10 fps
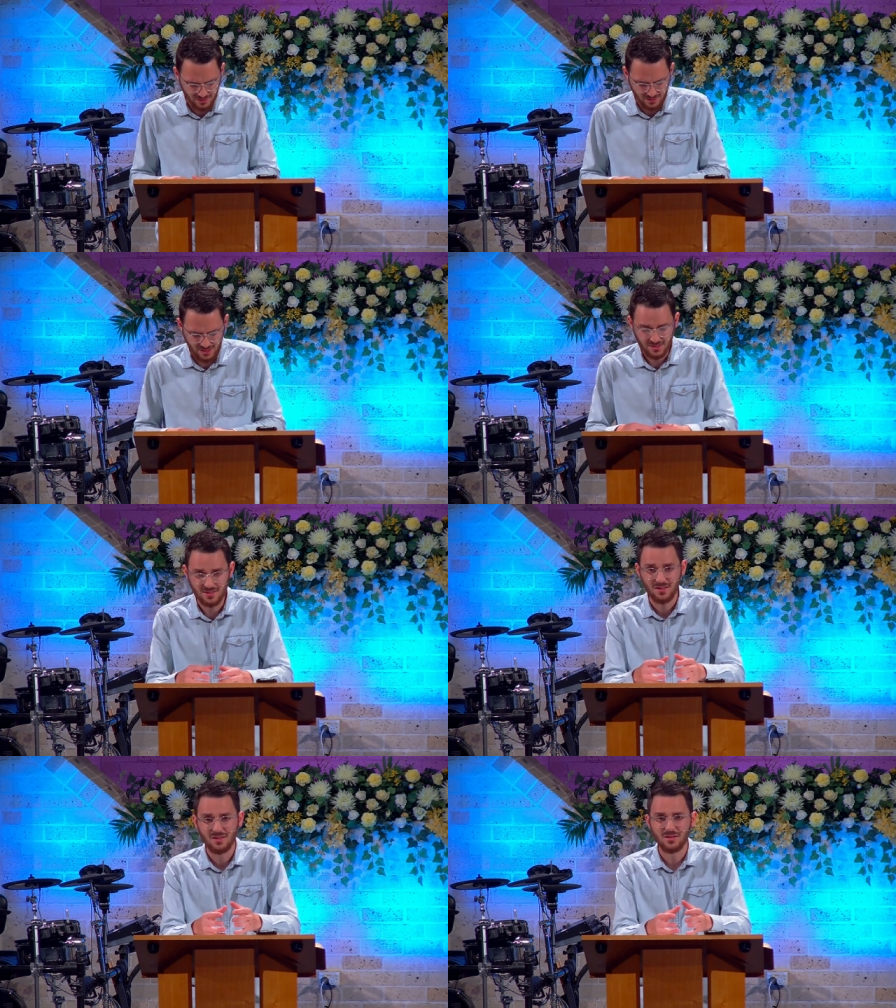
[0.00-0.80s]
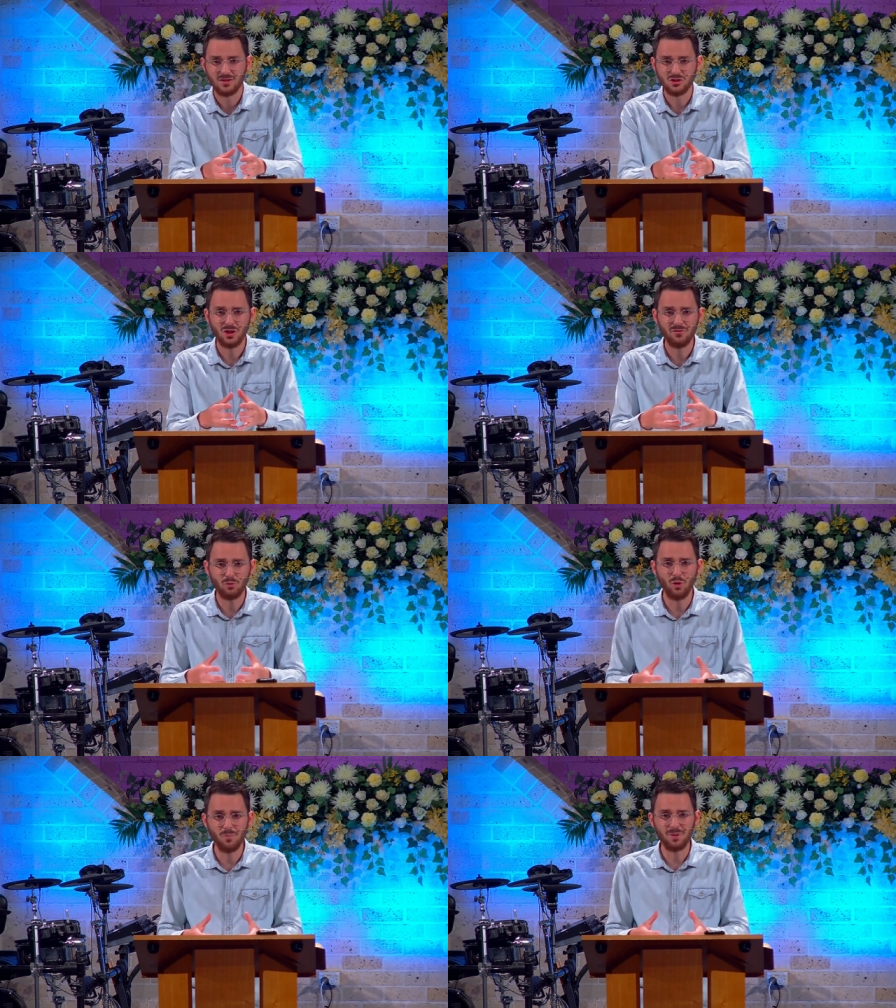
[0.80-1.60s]
that the servant
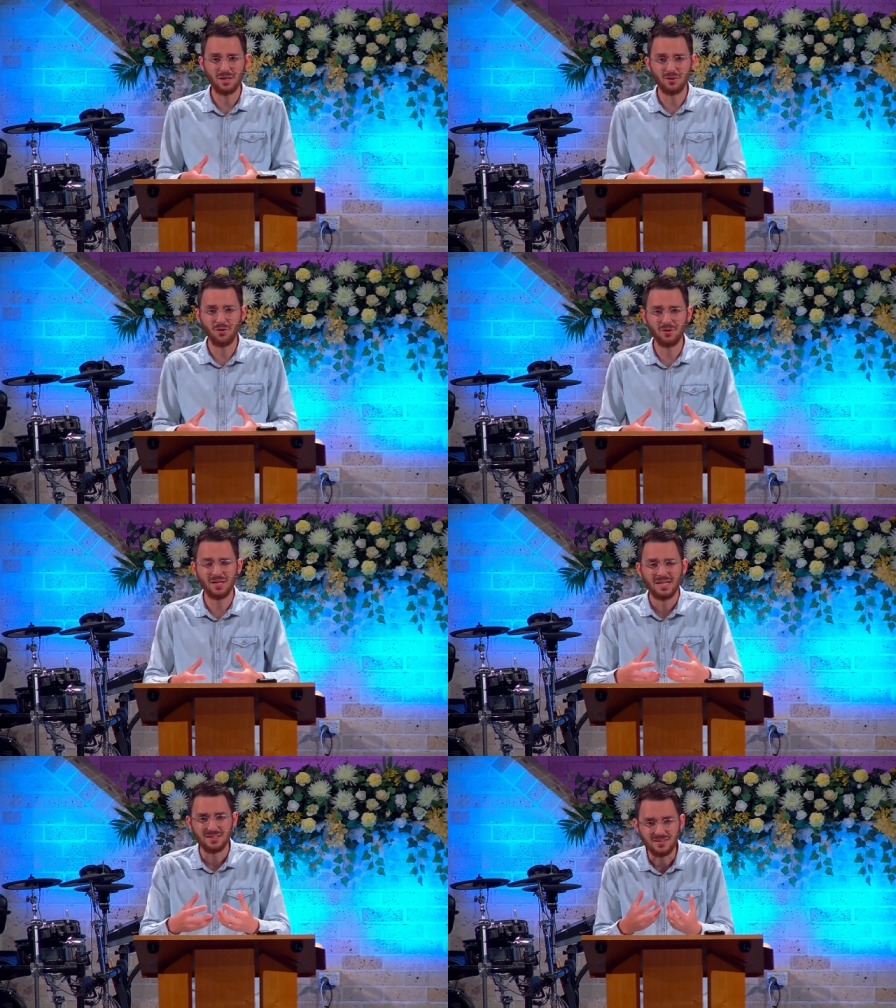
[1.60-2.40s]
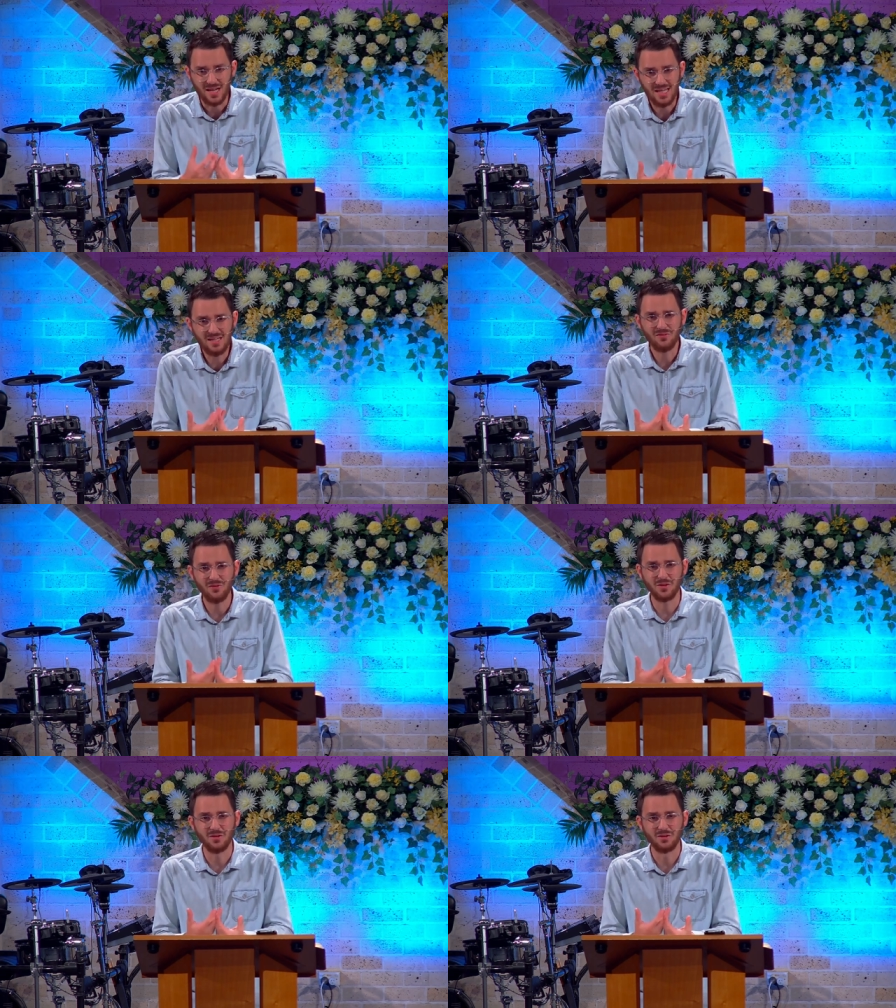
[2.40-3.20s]
won't be alone,
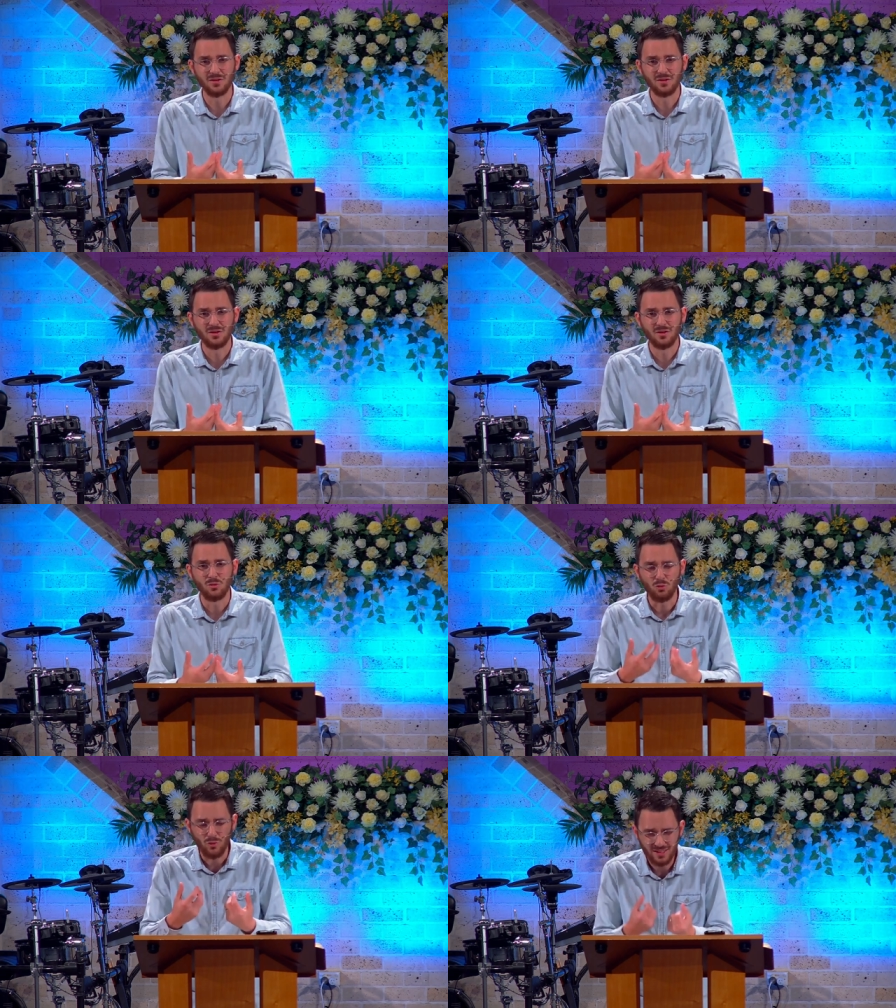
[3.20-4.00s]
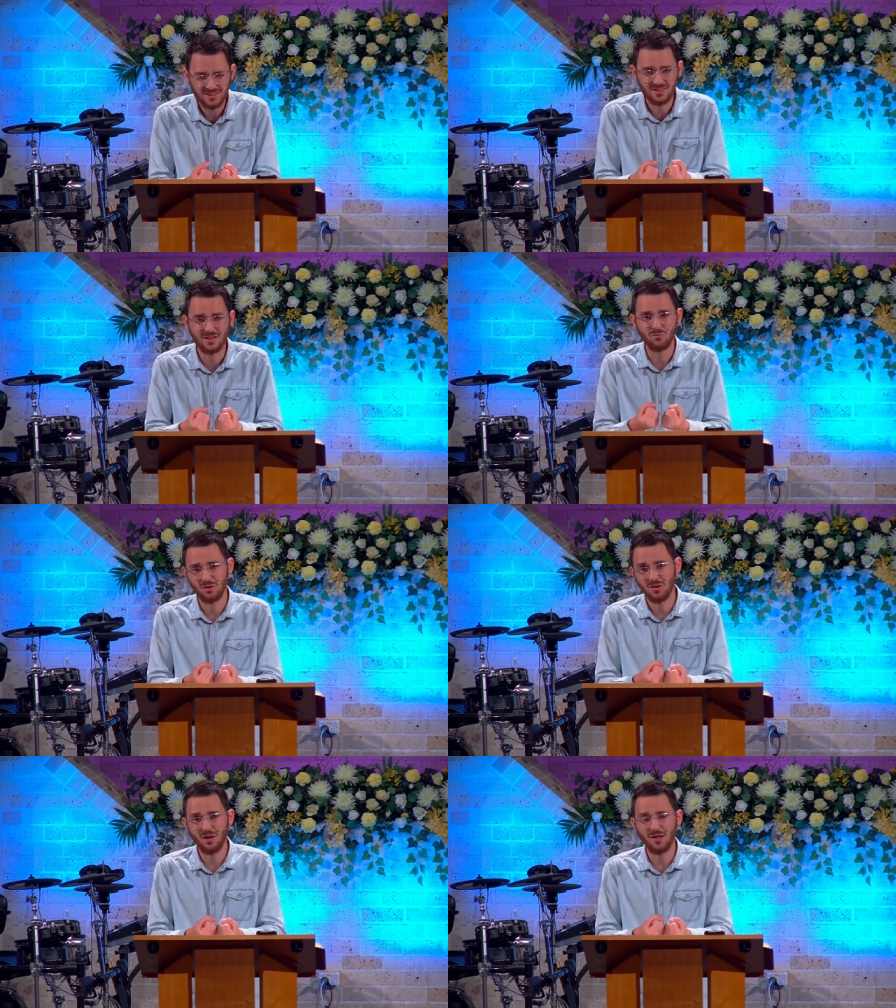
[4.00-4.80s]
David rested and
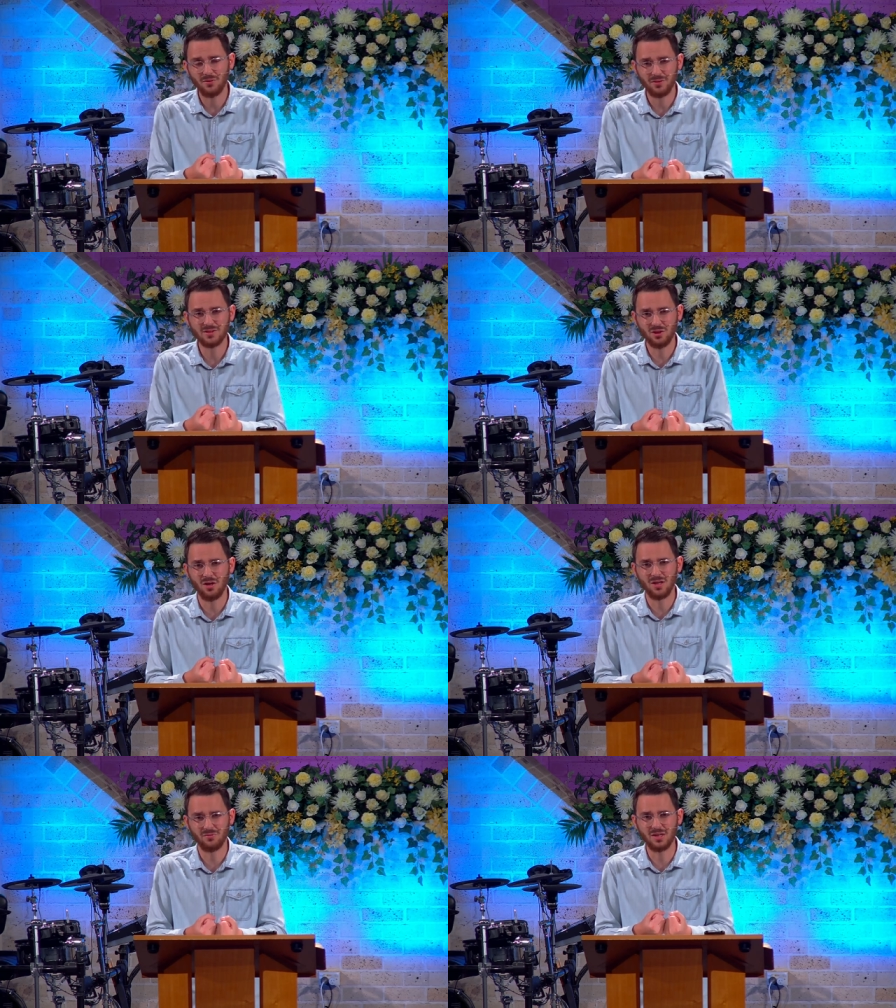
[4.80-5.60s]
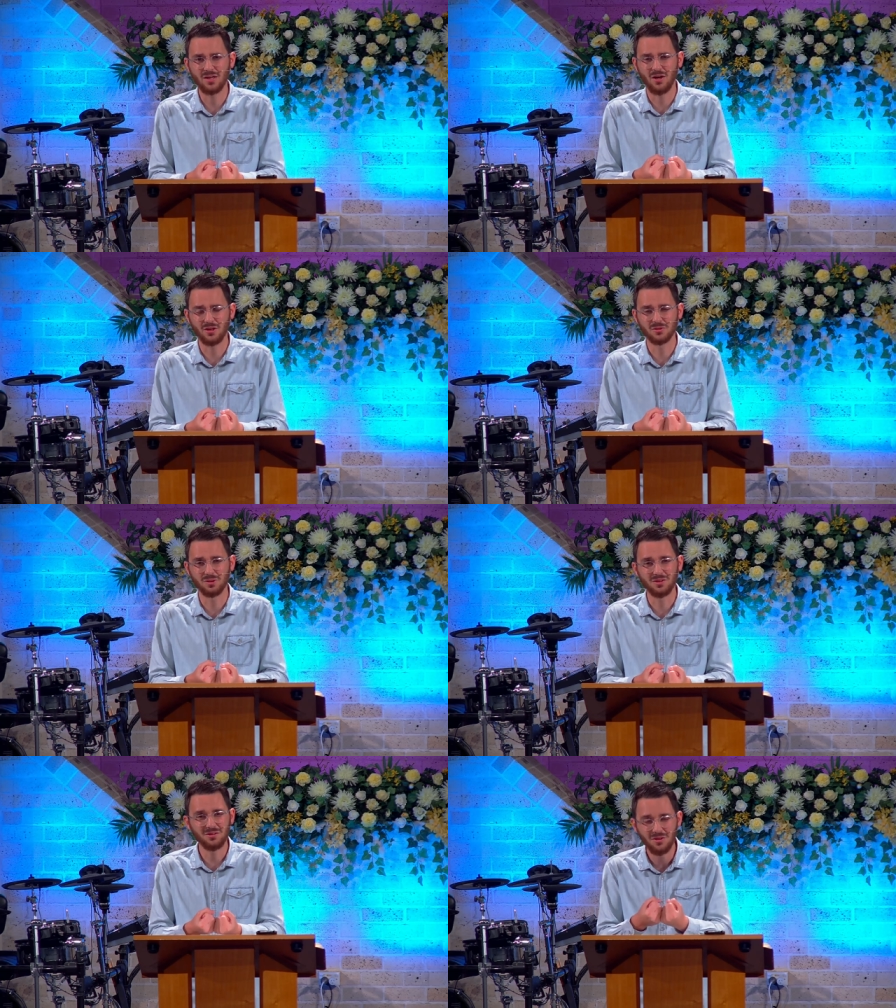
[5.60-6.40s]
relied on this kind of
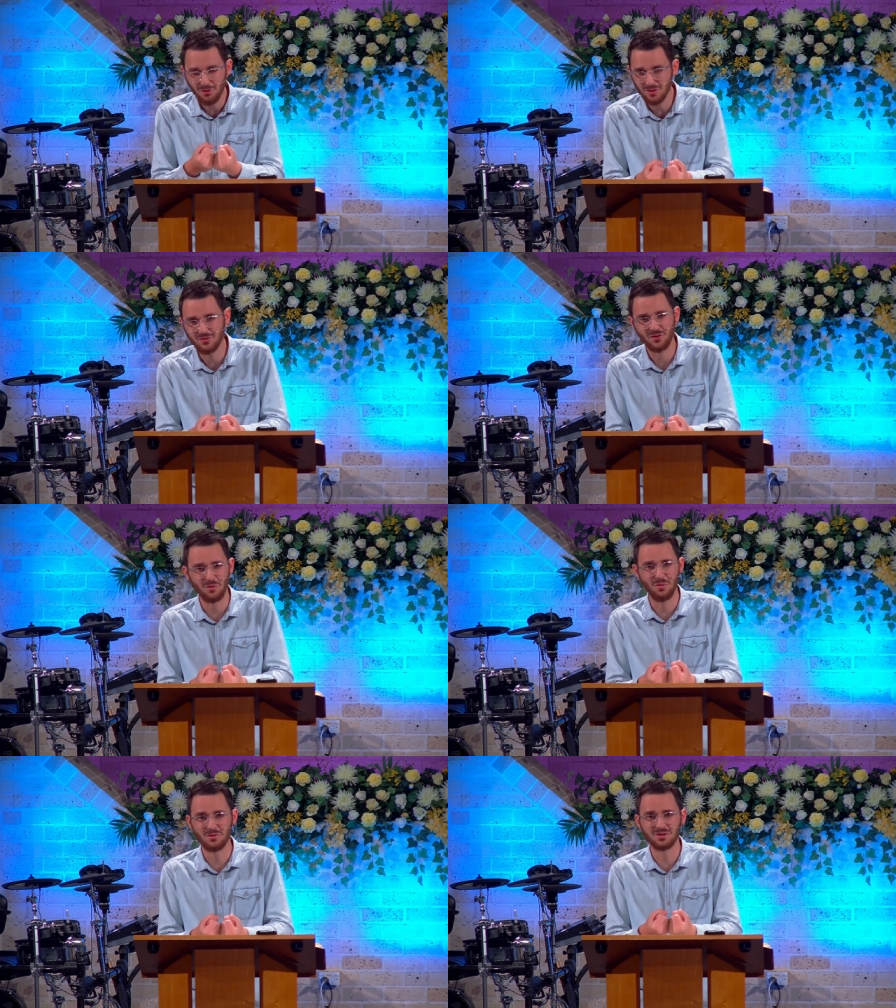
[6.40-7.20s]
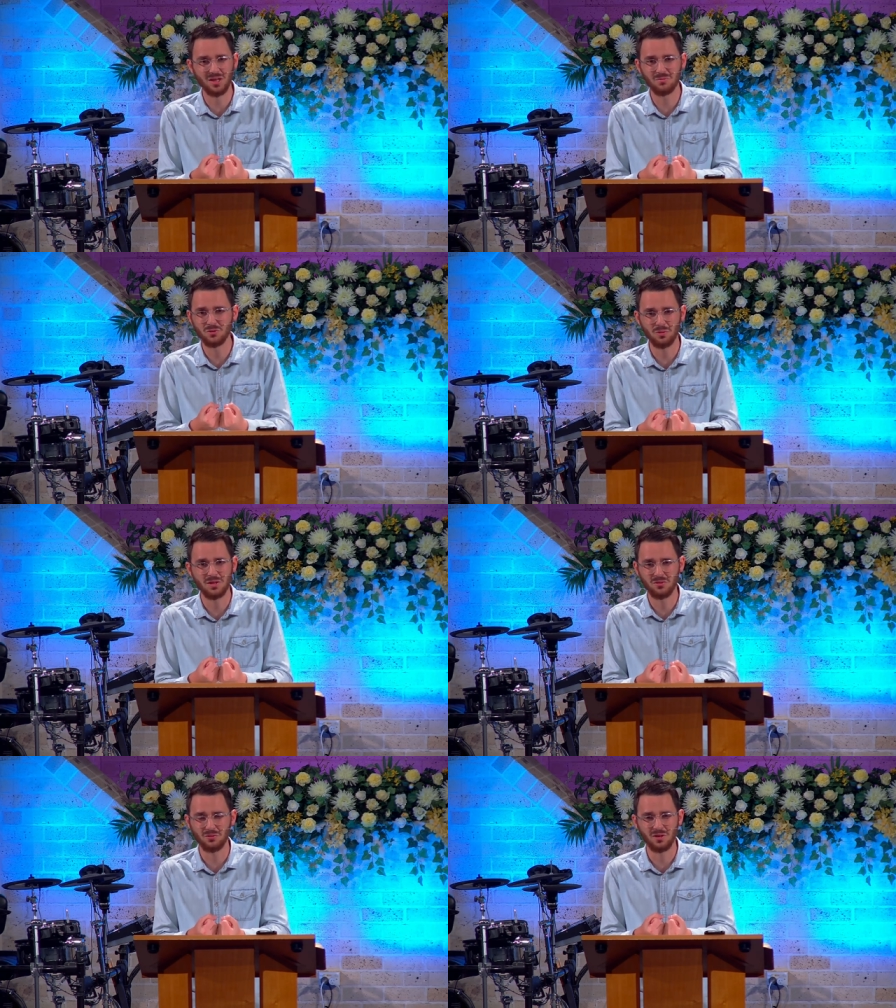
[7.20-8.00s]
encouragement. You know it so well, Psalm
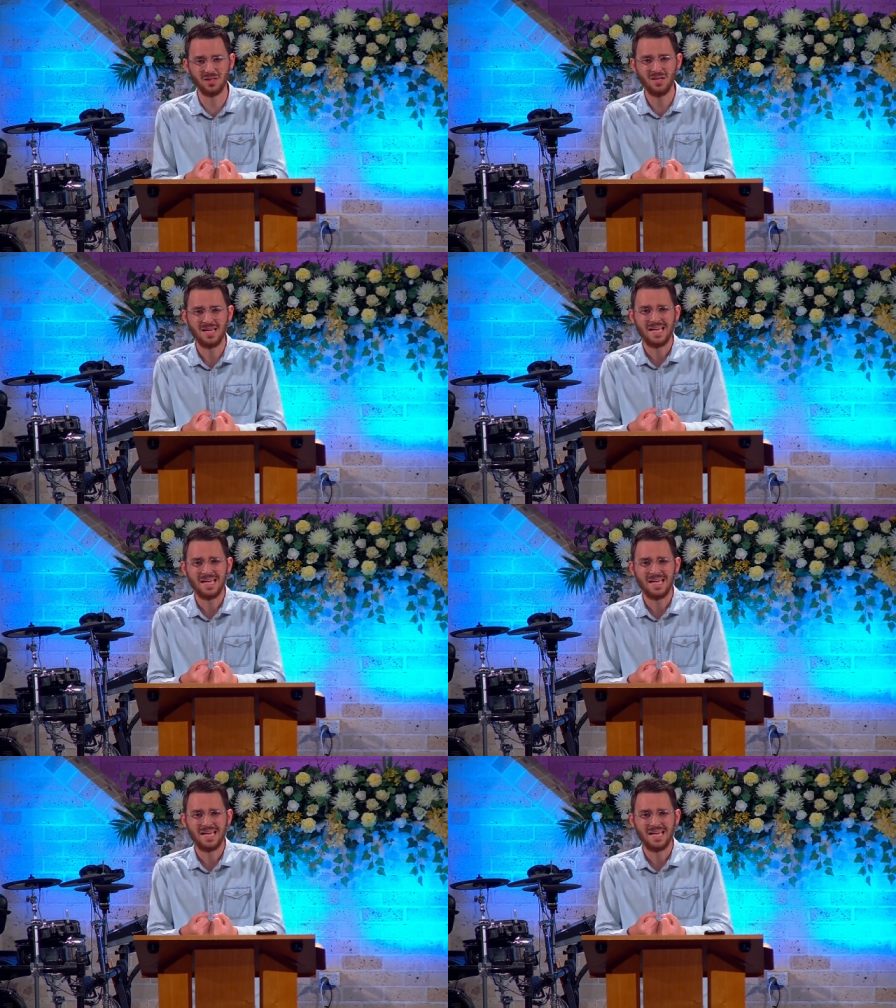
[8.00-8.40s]
23.